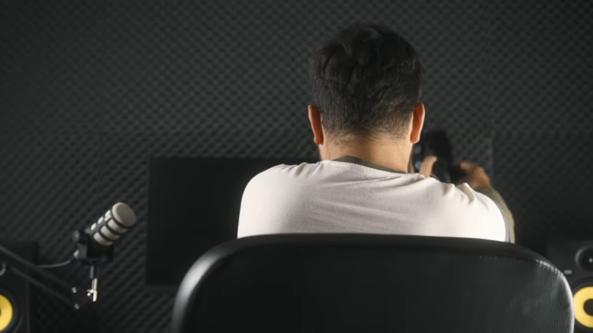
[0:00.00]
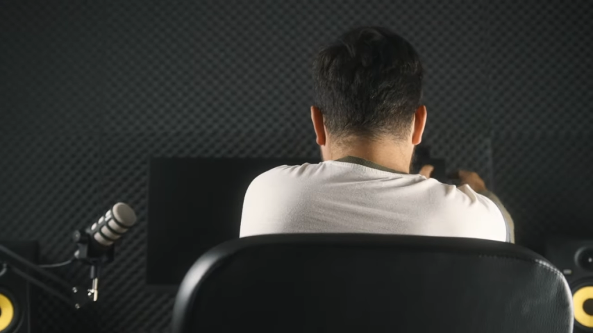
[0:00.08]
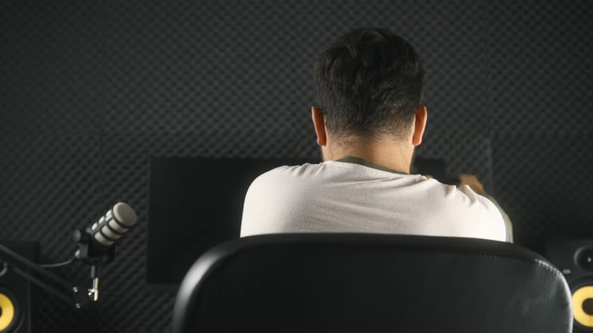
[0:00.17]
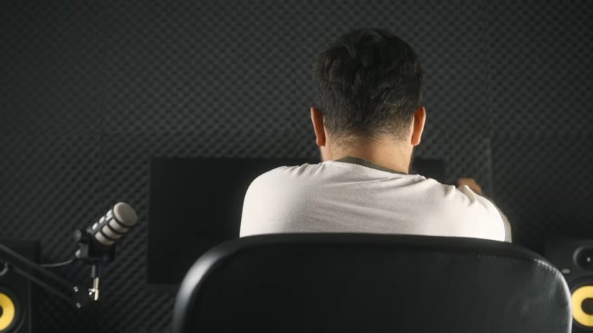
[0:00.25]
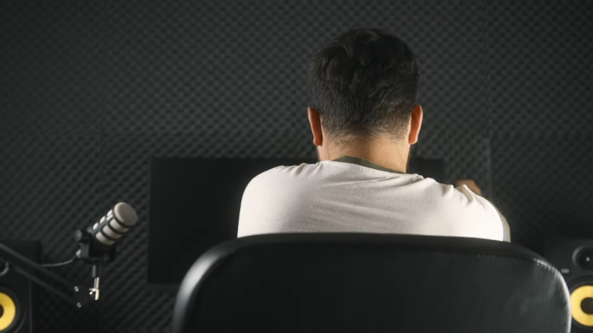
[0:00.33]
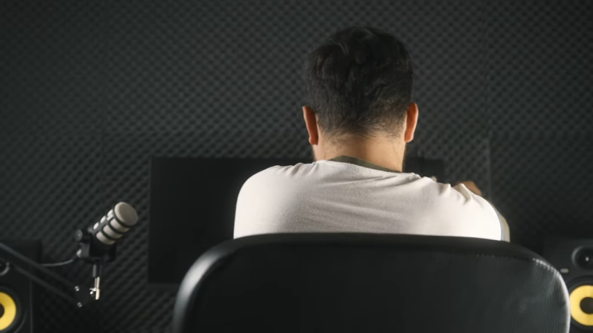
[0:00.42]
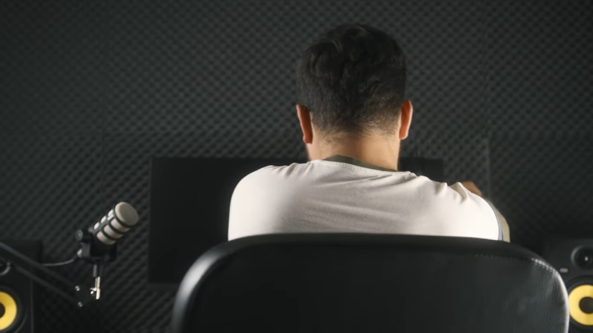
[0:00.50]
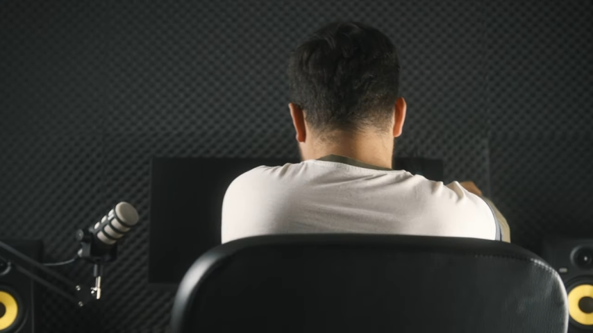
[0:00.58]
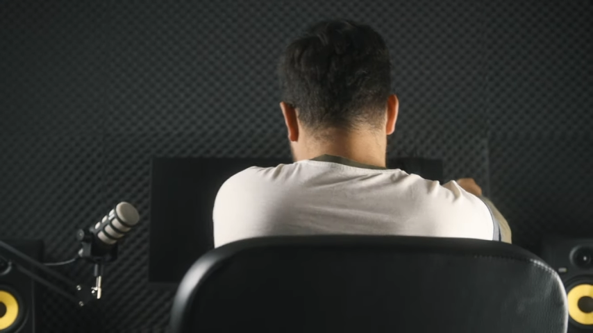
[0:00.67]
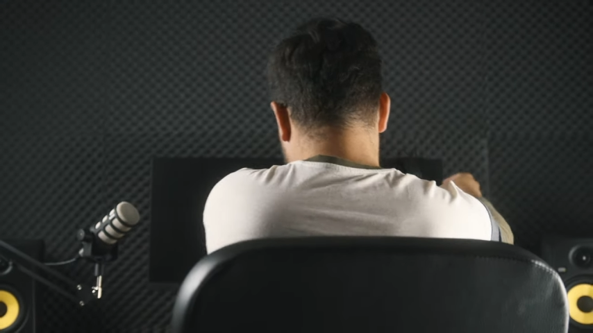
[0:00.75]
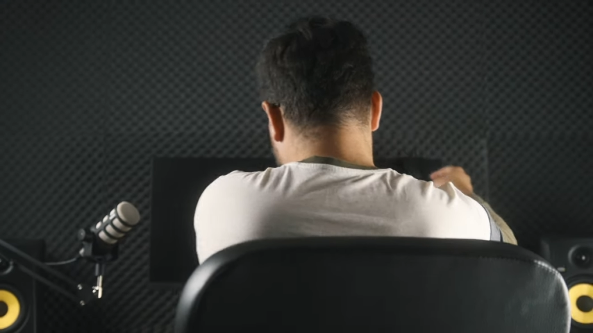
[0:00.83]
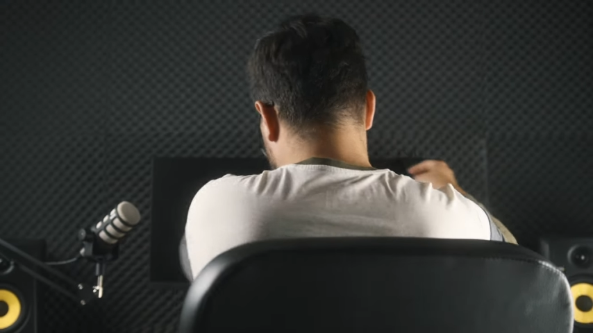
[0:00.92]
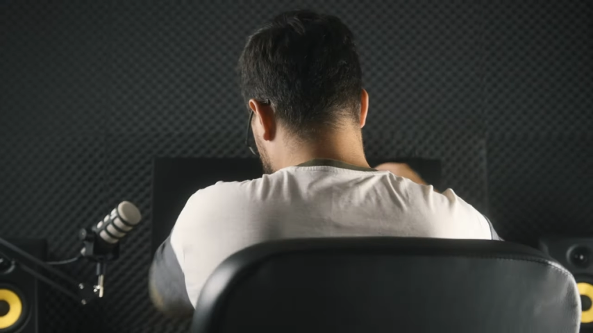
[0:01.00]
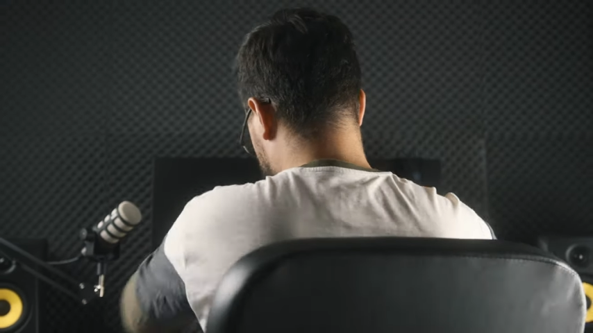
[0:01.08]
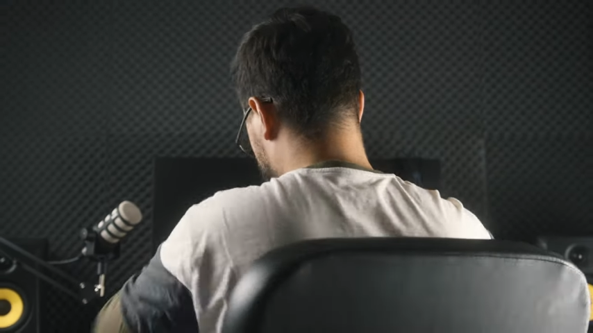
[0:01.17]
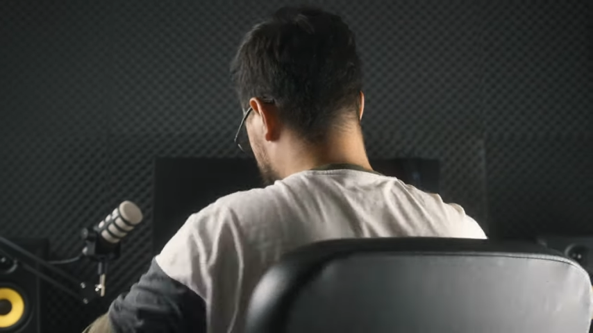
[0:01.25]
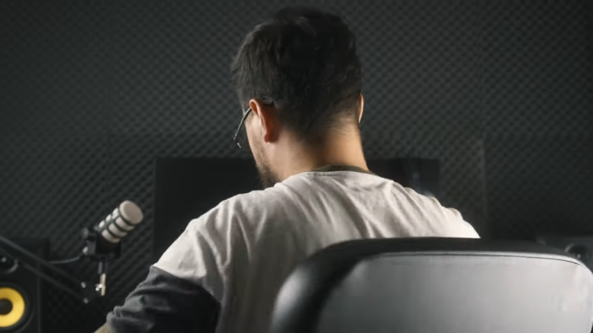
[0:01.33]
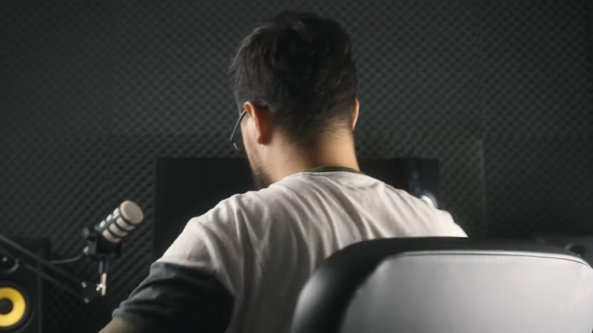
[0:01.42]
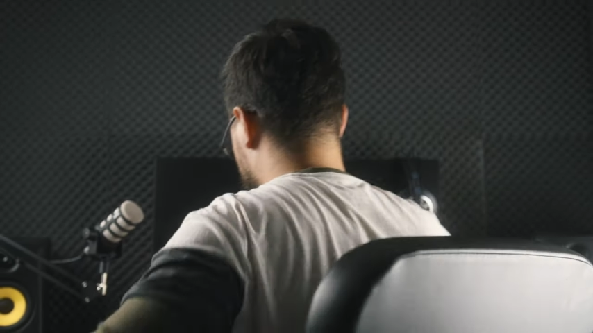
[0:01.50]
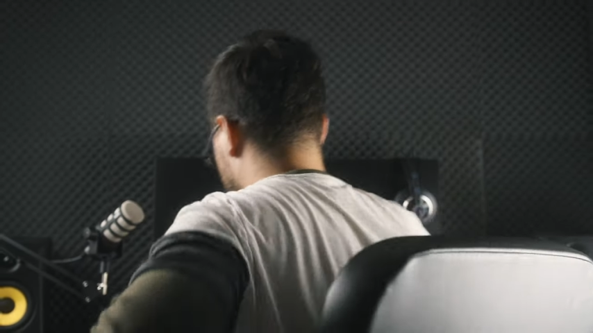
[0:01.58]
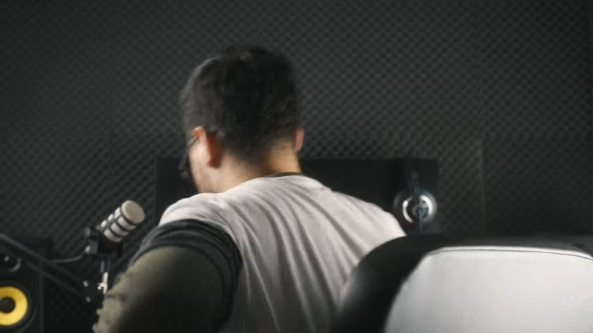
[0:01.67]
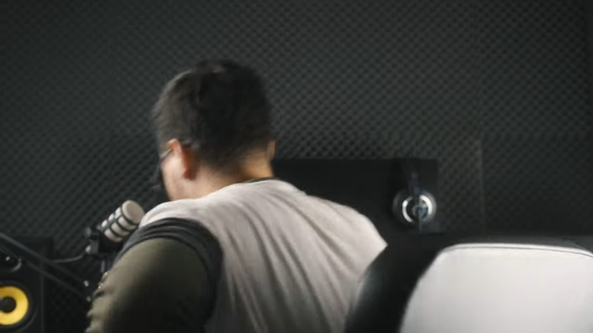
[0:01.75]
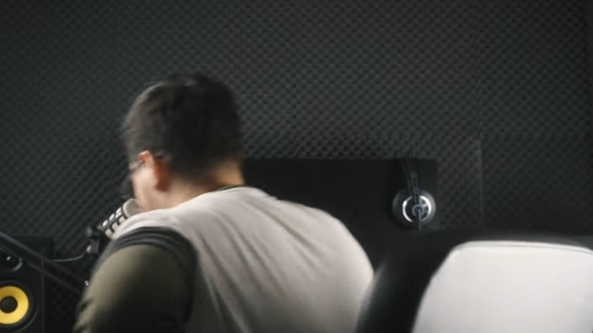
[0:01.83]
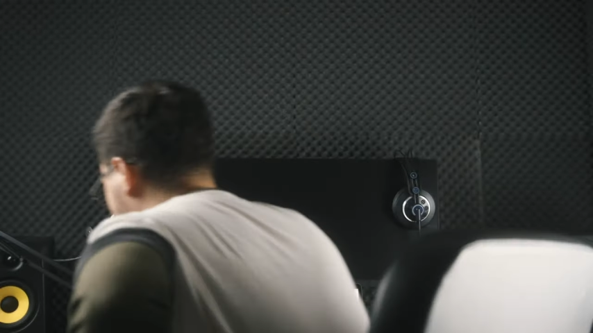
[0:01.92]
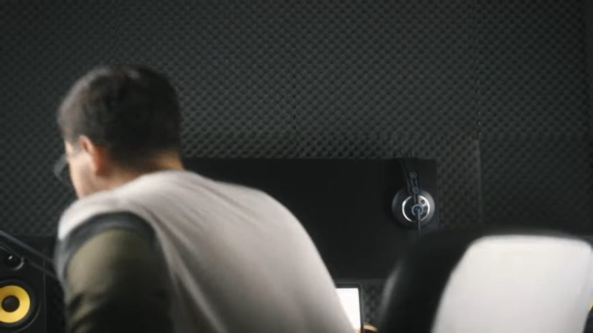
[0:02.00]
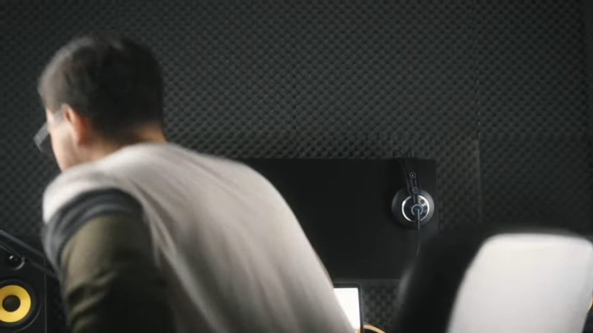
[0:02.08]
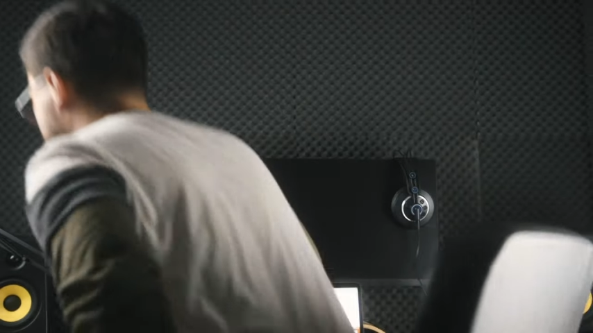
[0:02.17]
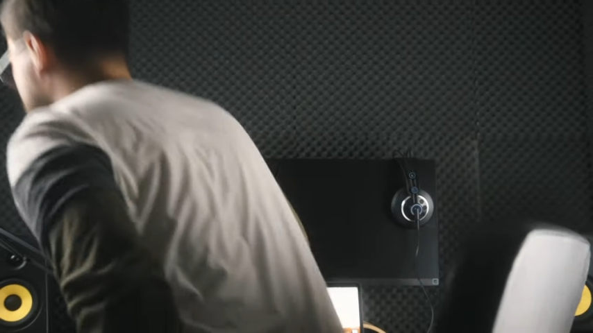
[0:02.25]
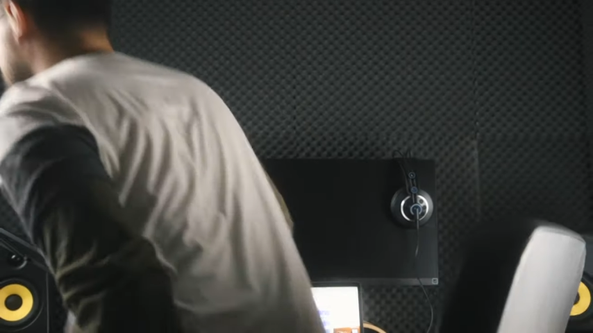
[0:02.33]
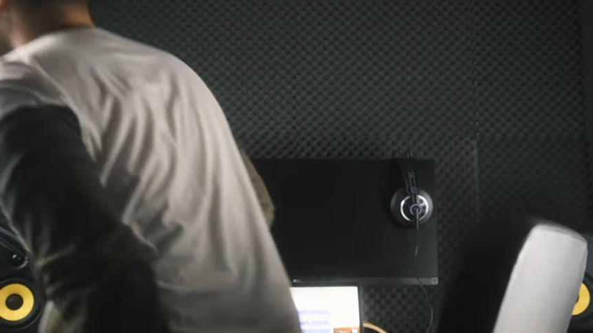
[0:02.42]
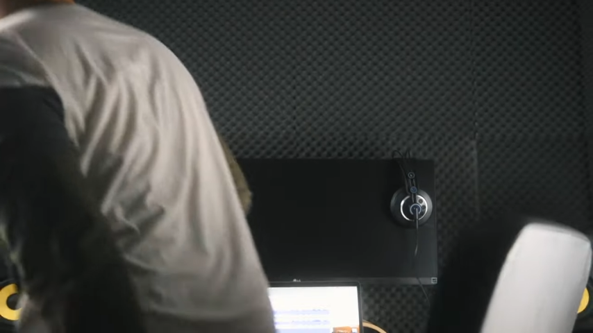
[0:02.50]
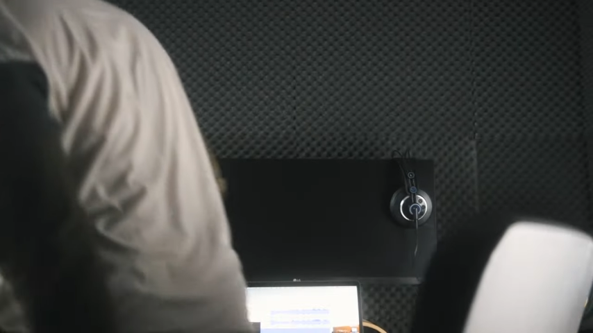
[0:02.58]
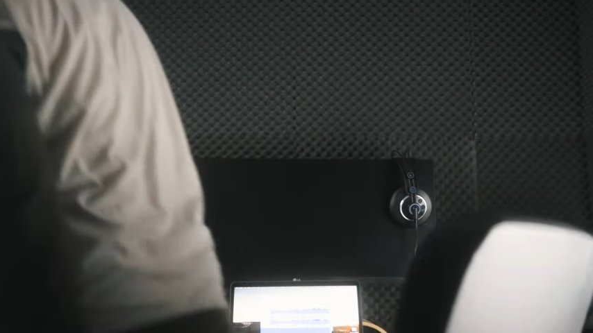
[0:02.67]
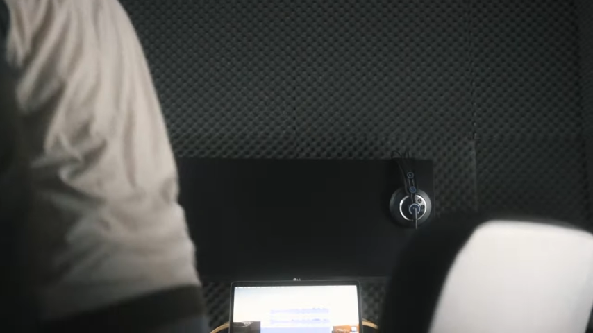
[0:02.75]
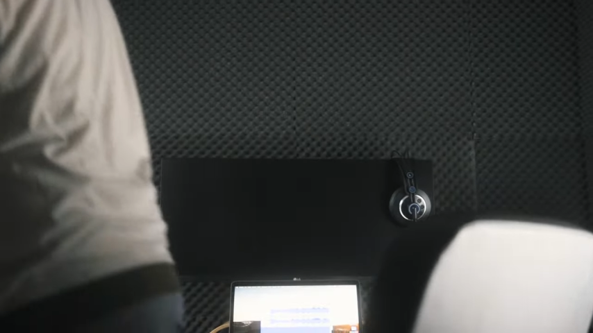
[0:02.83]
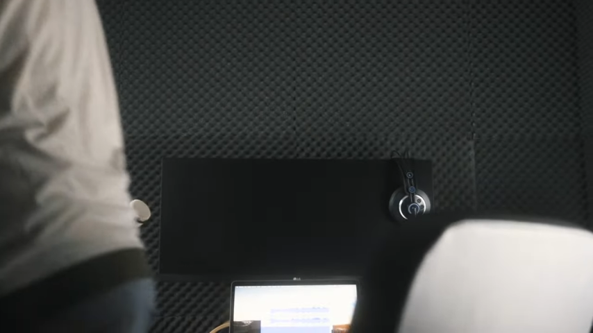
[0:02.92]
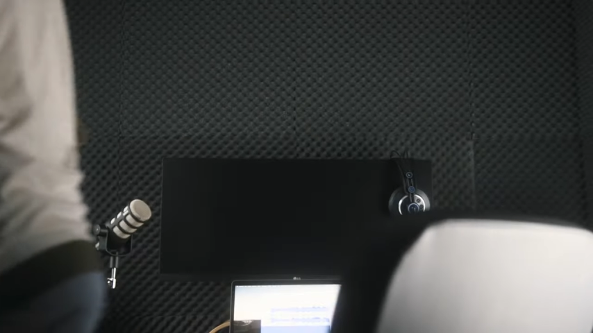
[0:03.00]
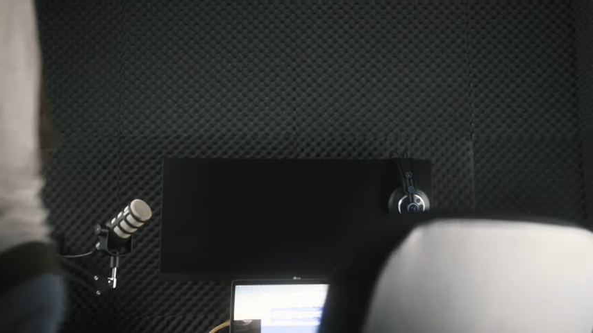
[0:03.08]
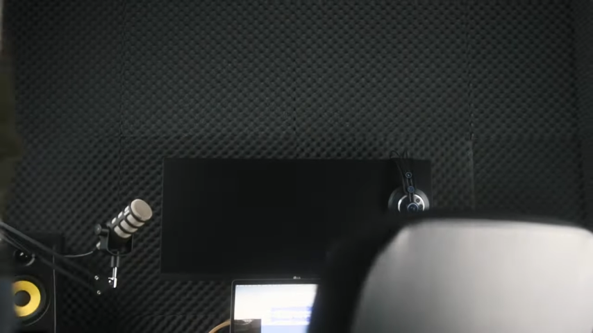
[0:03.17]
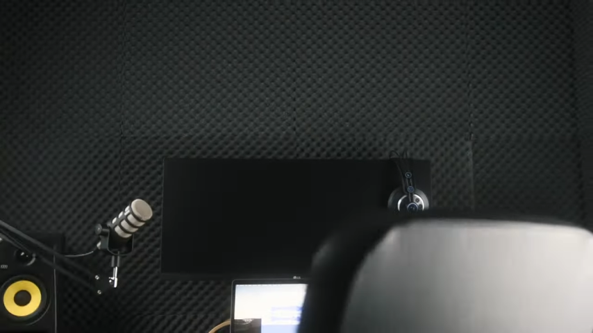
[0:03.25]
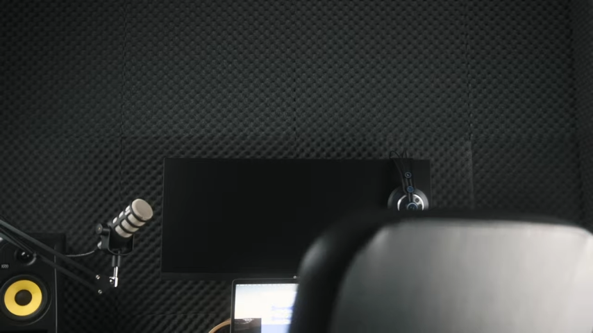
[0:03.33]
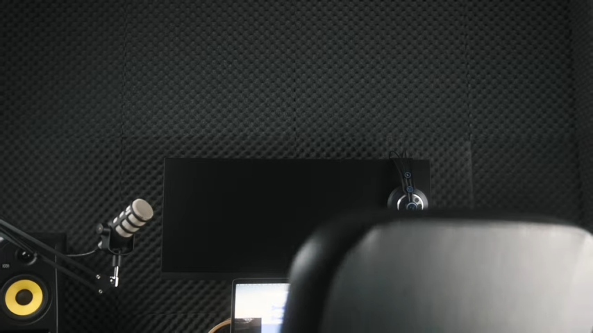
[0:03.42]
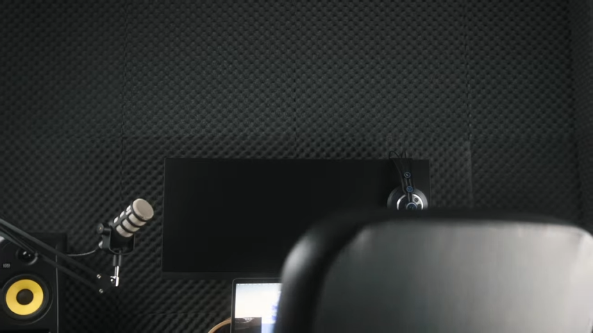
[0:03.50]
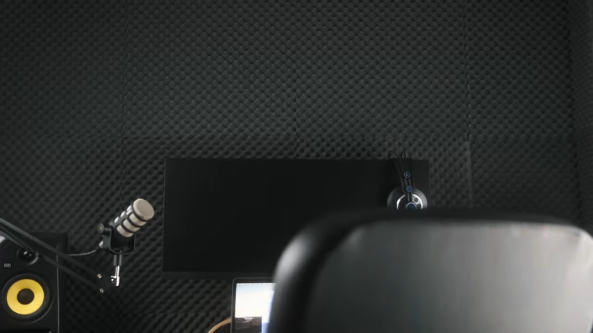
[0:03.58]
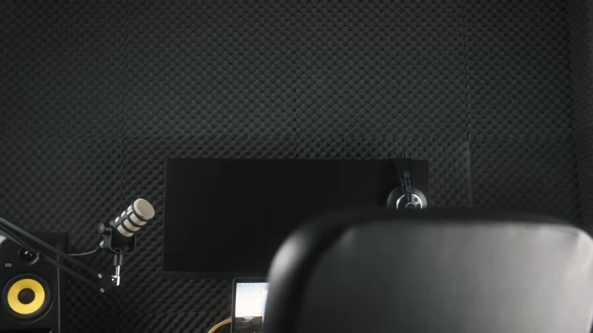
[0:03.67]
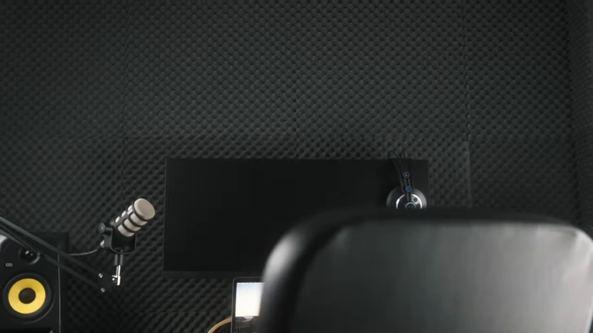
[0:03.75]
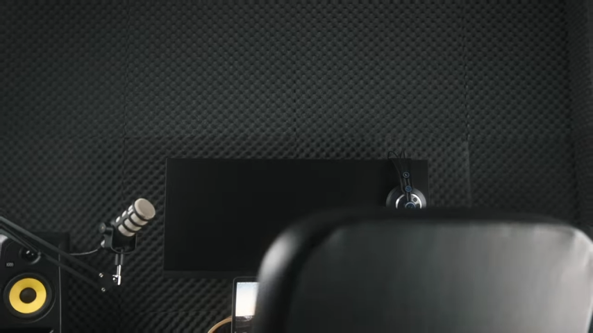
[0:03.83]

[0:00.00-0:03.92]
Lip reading: (no speaker visible)